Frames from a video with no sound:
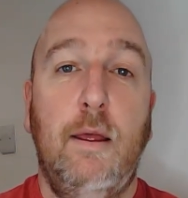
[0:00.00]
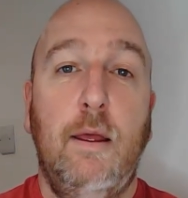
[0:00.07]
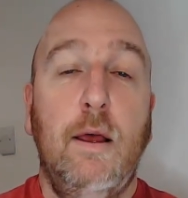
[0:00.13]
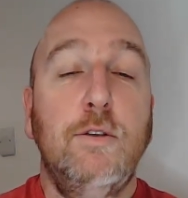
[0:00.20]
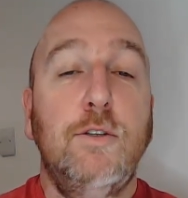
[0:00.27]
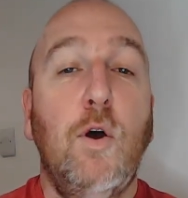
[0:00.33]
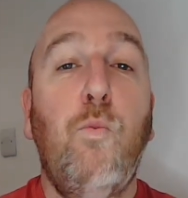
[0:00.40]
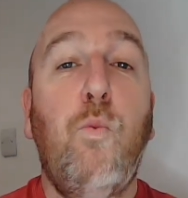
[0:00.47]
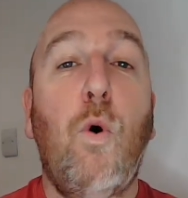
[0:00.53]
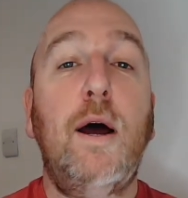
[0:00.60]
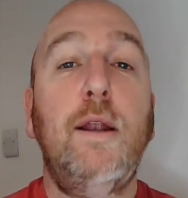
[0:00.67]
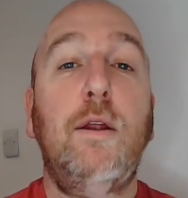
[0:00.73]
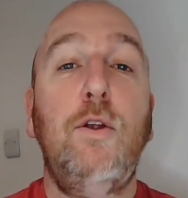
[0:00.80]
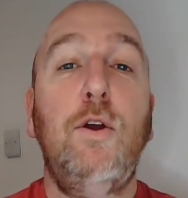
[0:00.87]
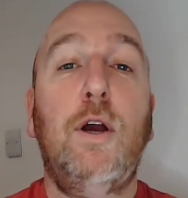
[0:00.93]
So why
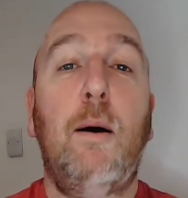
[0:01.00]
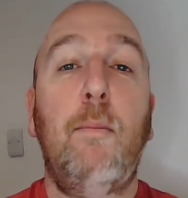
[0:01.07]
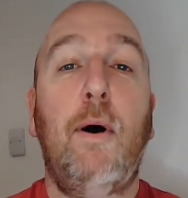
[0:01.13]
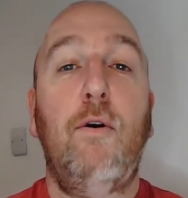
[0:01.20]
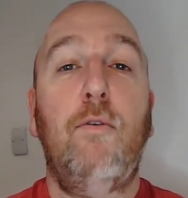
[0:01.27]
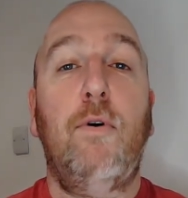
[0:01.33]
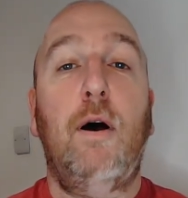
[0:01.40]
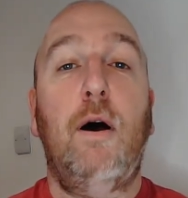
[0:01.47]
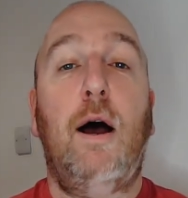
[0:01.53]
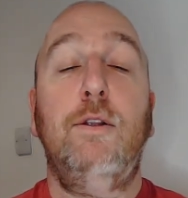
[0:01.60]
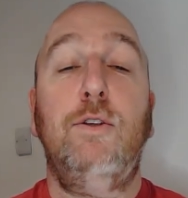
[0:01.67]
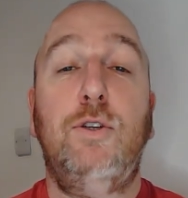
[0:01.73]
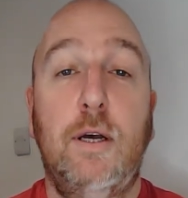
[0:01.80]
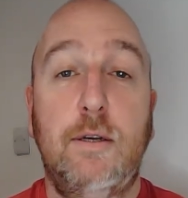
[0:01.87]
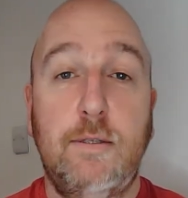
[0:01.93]
don't you come over and
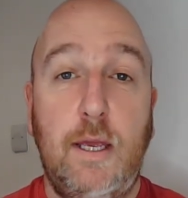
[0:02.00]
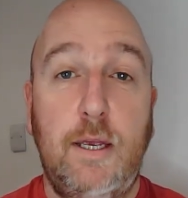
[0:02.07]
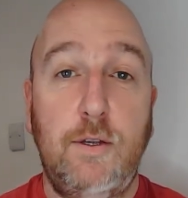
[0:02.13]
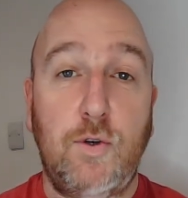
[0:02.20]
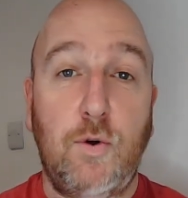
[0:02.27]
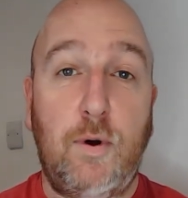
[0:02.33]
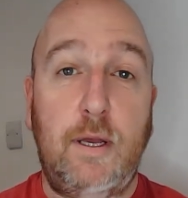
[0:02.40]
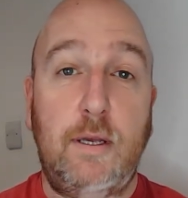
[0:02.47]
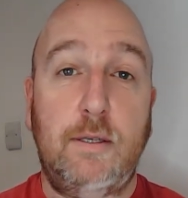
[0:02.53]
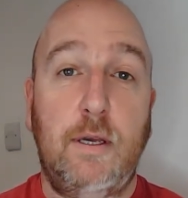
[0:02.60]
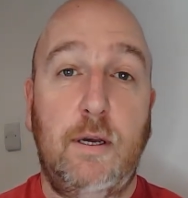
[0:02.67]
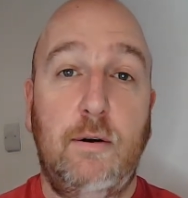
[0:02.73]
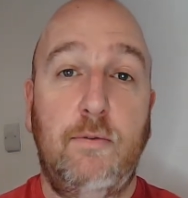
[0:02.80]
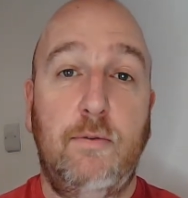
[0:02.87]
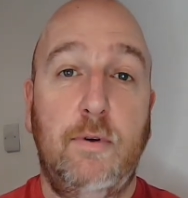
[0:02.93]
just enjoy
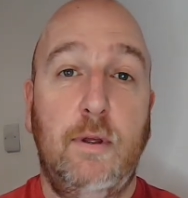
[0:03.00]
yourself?